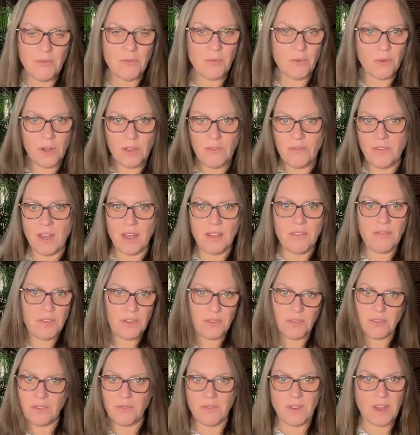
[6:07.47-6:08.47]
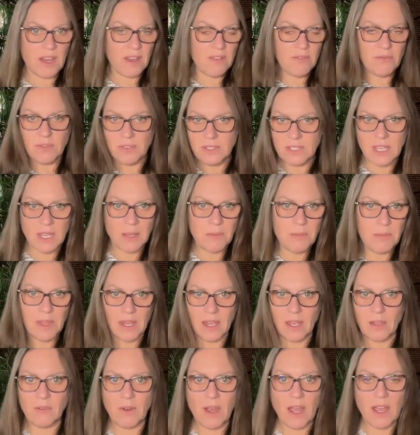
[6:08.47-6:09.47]
45 55, same
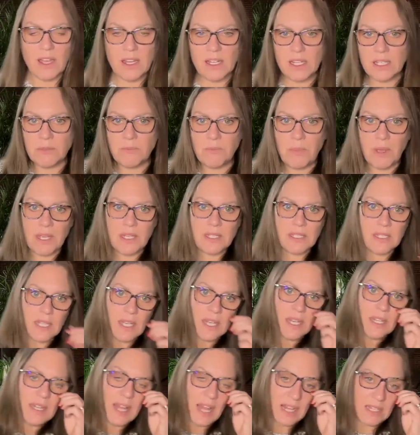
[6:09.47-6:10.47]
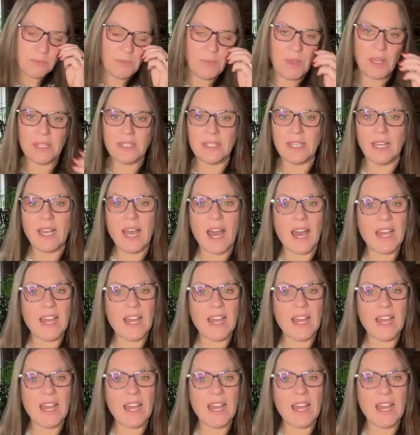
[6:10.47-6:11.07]
thing, right? It's basic. It, that's basic.